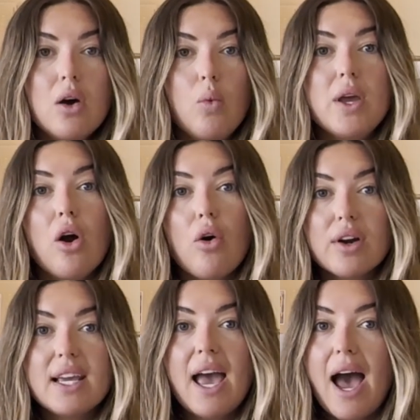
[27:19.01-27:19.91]
We
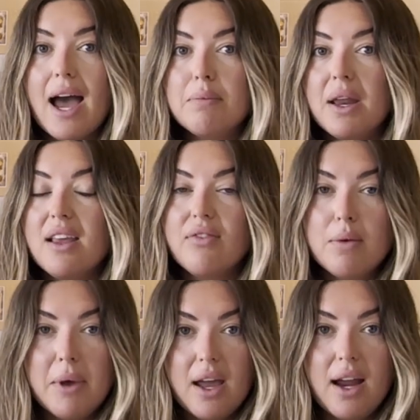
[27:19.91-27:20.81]
already had many of the
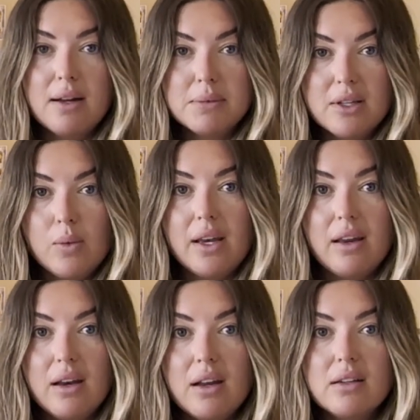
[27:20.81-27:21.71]
big items that we
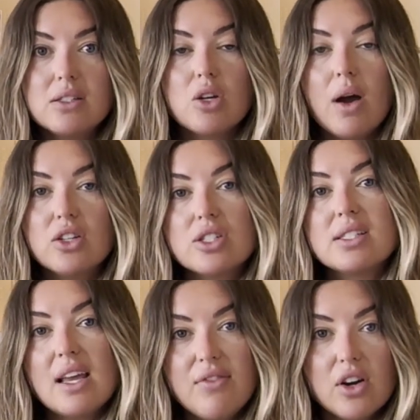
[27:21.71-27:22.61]
needed, so I just
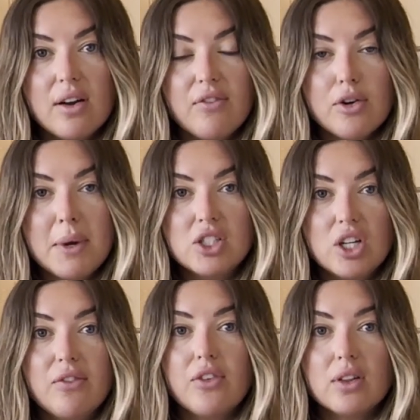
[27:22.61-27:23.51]
saved their
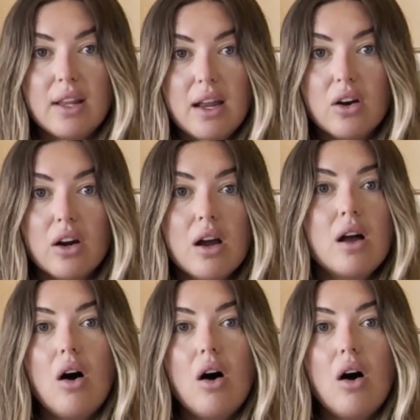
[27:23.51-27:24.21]
information for later.